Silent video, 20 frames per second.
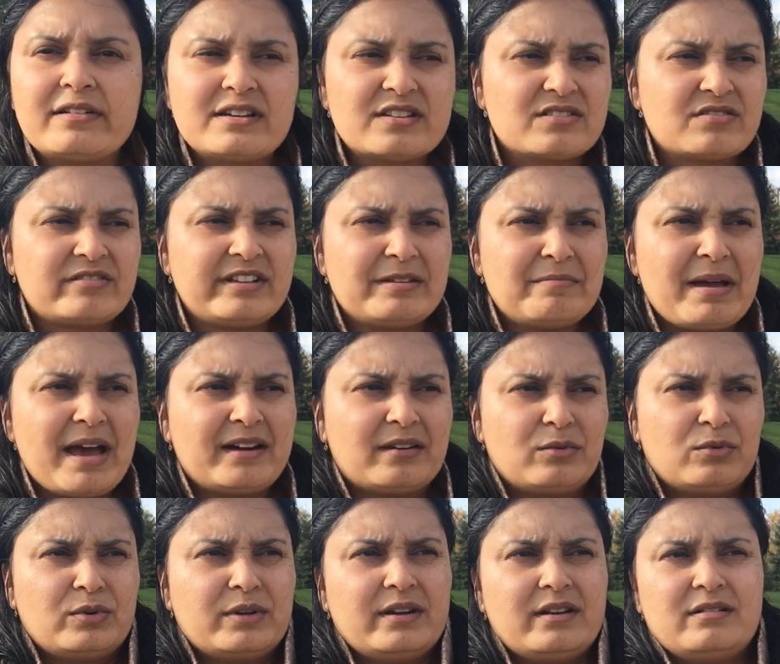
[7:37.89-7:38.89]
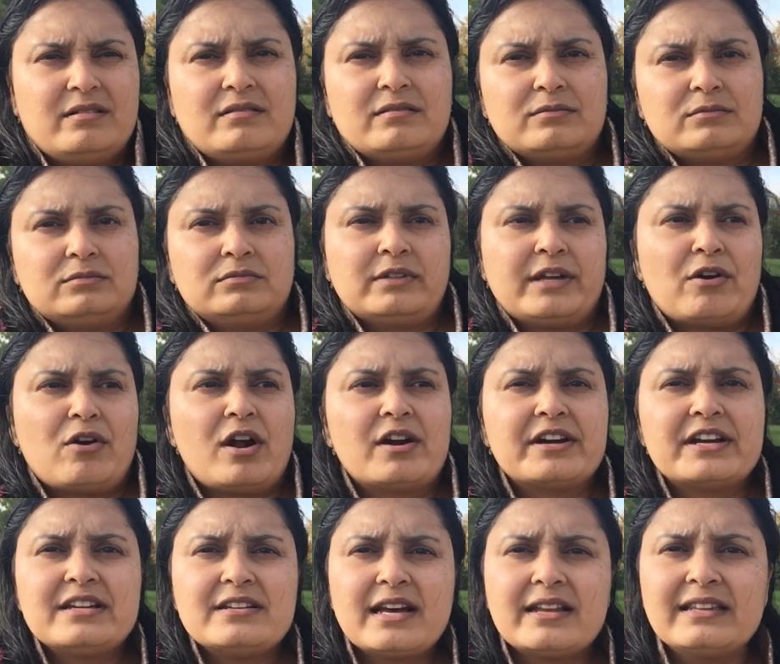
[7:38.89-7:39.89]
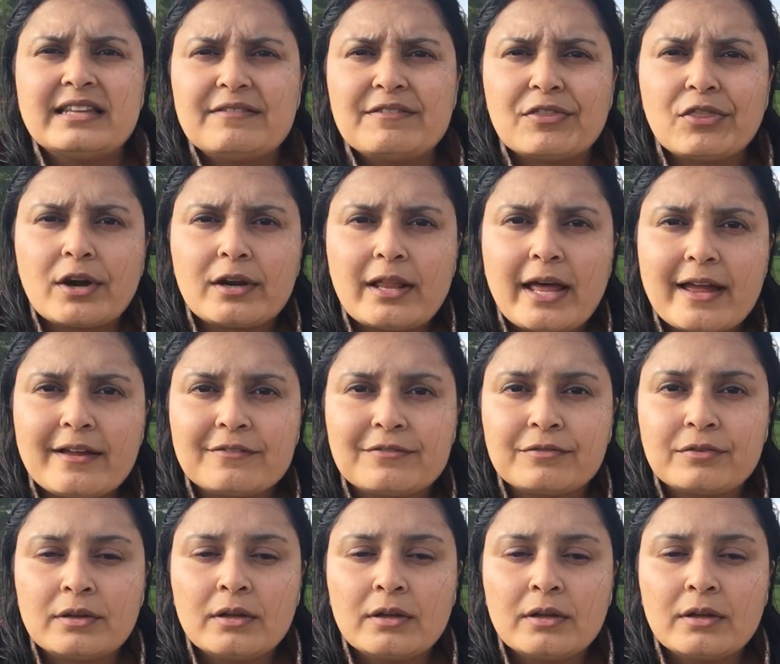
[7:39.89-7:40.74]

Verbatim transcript: It doesn't really matter. We're already done living their life.